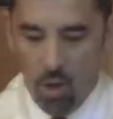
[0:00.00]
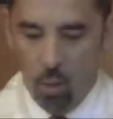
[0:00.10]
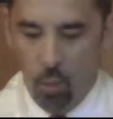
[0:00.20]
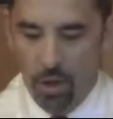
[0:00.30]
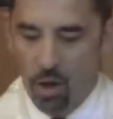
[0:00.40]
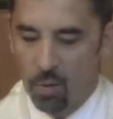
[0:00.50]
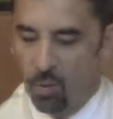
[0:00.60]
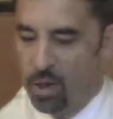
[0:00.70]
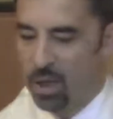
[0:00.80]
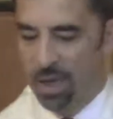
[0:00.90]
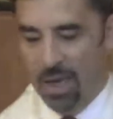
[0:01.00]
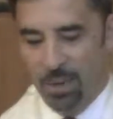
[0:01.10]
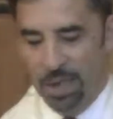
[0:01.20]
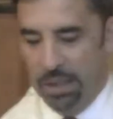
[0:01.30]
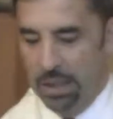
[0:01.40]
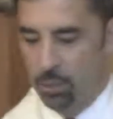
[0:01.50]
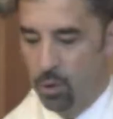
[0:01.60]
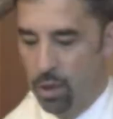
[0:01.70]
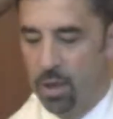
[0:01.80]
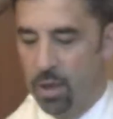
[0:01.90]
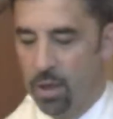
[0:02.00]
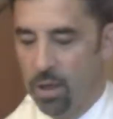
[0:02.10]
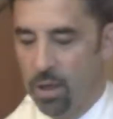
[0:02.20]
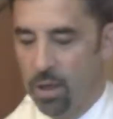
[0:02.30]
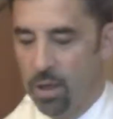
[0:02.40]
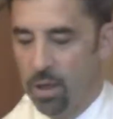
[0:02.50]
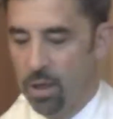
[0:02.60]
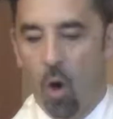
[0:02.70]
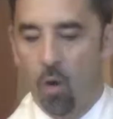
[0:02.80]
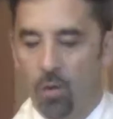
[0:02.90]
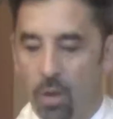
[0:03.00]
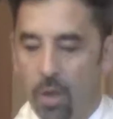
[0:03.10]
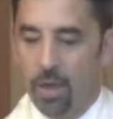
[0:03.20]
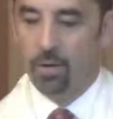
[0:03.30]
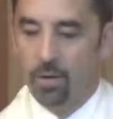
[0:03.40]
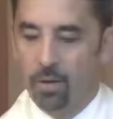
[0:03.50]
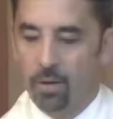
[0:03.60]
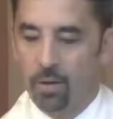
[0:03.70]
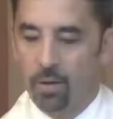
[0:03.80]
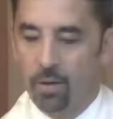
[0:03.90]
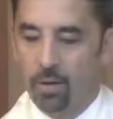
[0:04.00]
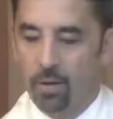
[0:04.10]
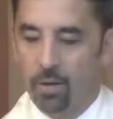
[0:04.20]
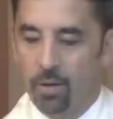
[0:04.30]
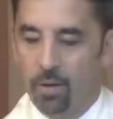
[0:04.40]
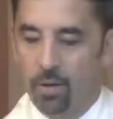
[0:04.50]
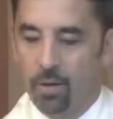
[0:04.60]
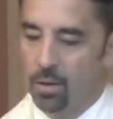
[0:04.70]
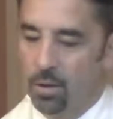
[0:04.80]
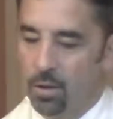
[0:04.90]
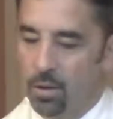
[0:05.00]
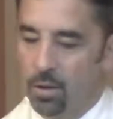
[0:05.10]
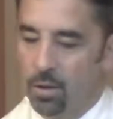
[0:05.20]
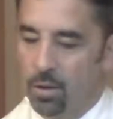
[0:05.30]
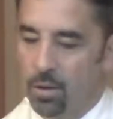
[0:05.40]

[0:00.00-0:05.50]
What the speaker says: we are proclaiming liberty throughout all the land. The shofar